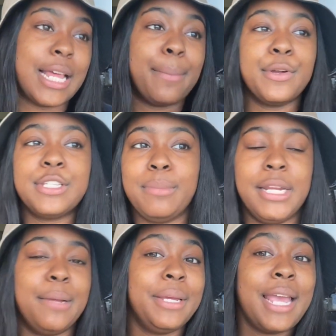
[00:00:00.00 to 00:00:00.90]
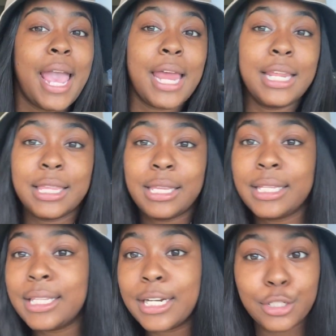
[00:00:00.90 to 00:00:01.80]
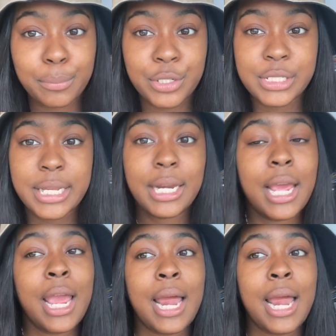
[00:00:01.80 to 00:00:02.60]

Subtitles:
that person may not be anything like that other person,